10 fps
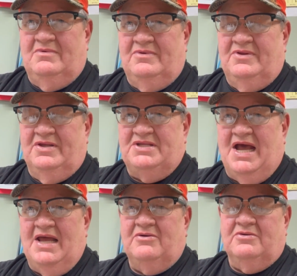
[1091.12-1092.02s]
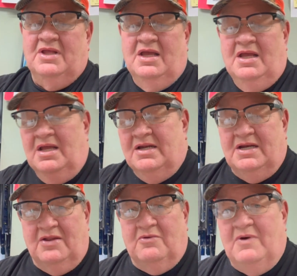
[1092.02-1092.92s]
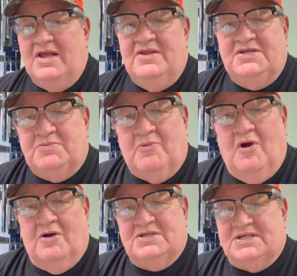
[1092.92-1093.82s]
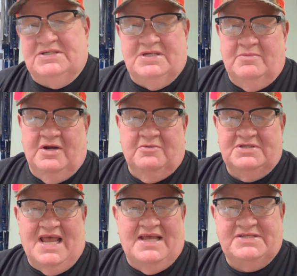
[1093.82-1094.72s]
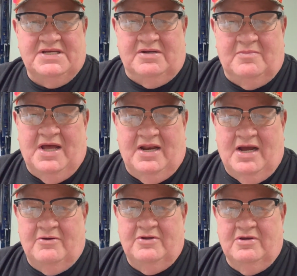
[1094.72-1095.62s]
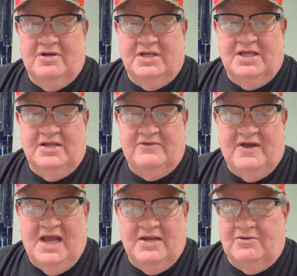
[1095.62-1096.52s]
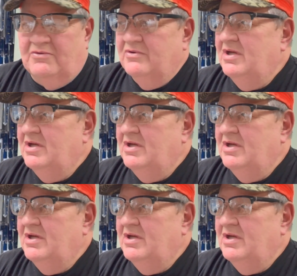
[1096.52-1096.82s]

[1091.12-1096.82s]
The title, now the way this works, because somebody was asking about how are you going to get it titled.